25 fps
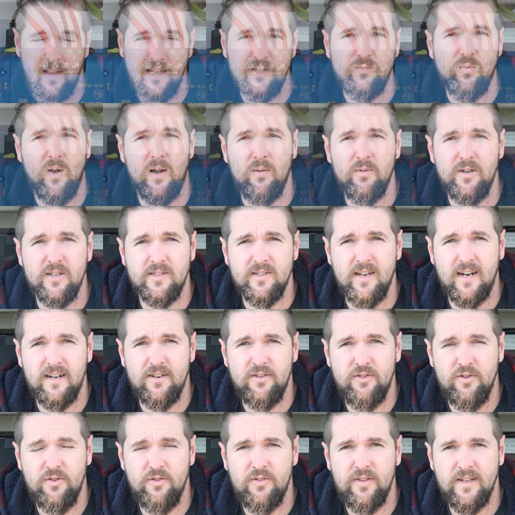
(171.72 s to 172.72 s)
that's why we
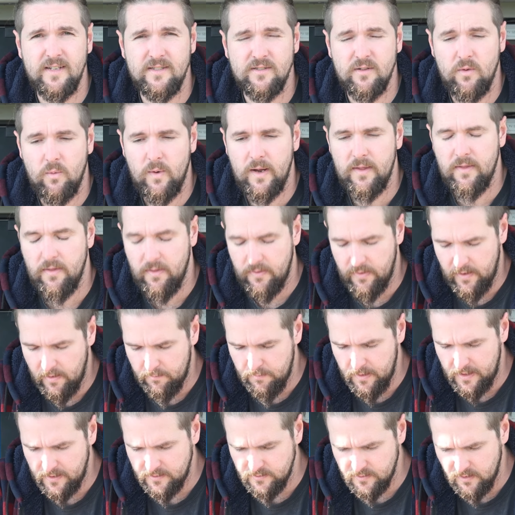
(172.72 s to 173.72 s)
decided to do things the way that
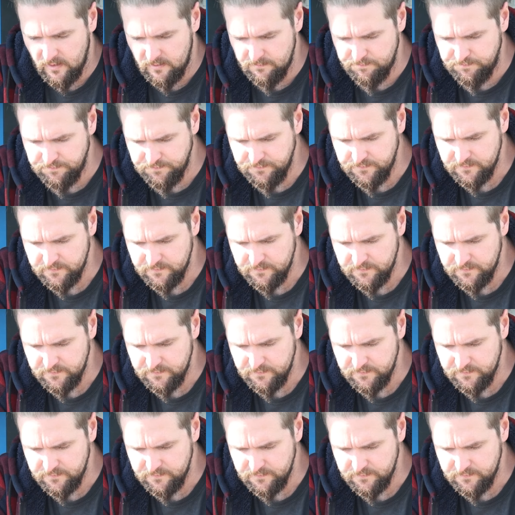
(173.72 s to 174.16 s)
they're being done.